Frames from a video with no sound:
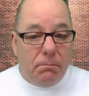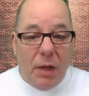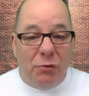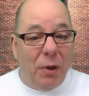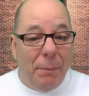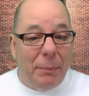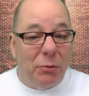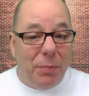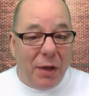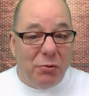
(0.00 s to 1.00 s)
Some people
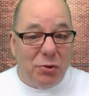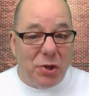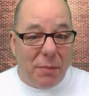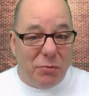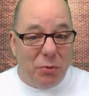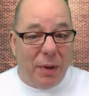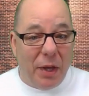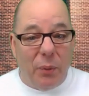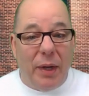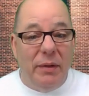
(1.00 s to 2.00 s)
sponsor shop too, by
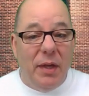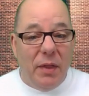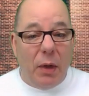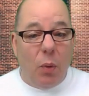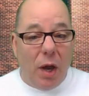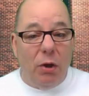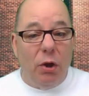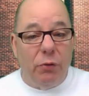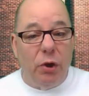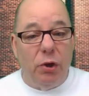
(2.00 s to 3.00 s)
the way. They want to look
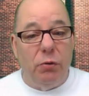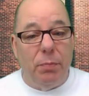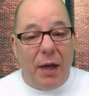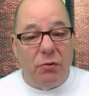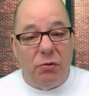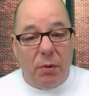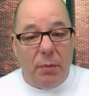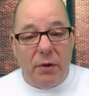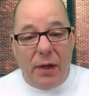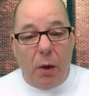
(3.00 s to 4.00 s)
for a good sponsor, somebody
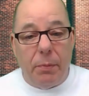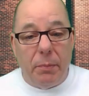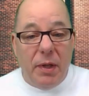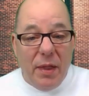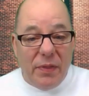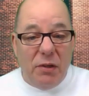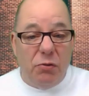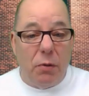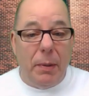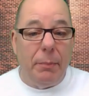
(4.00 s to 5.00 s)
that'll help them. These are
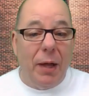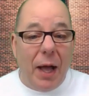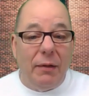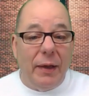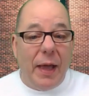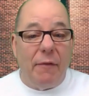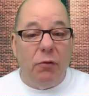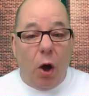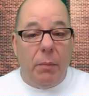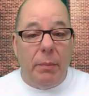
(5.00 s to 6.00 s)
the people I like have
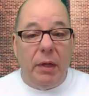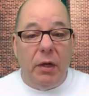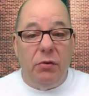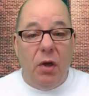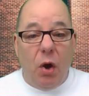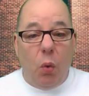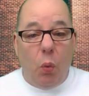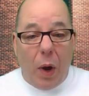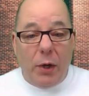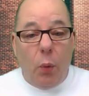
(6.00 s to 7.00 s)
call me because
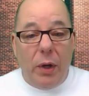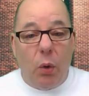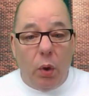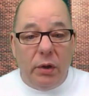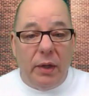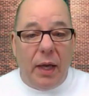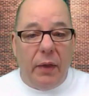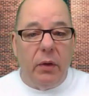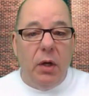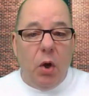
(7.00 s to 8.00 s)
I know we can work
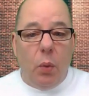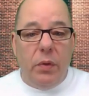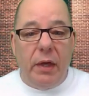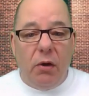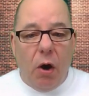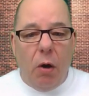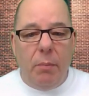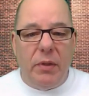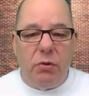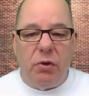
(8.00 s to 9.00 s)
together. When they call
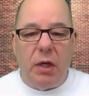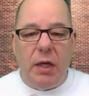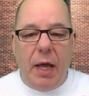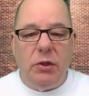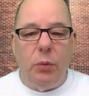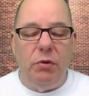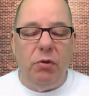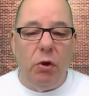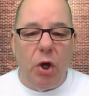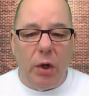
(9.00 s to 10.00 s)
me, there's a connection. We
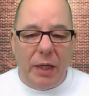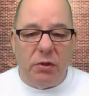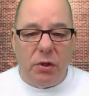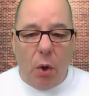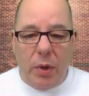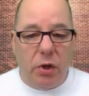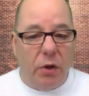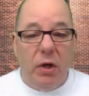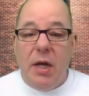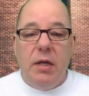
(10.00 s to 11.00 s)
start to get to know each
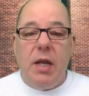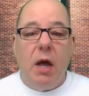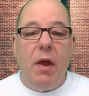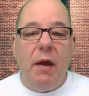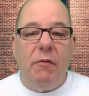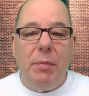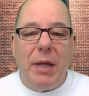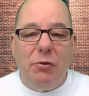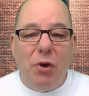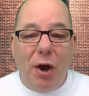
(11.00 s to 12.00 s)
other. Now, not everybody
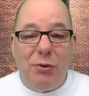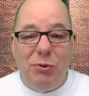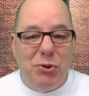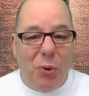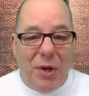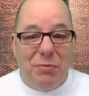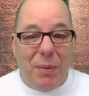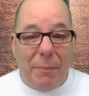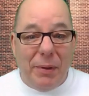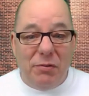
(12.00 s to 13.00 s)
I talk to joins
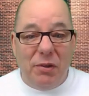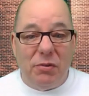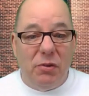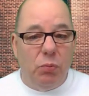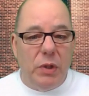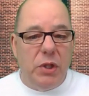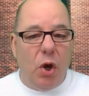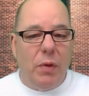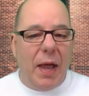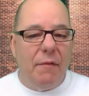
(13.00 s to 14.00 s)
my business because we
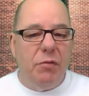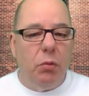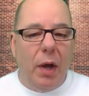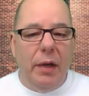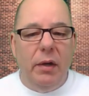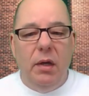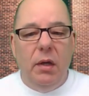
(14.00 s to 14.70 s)
don't have the right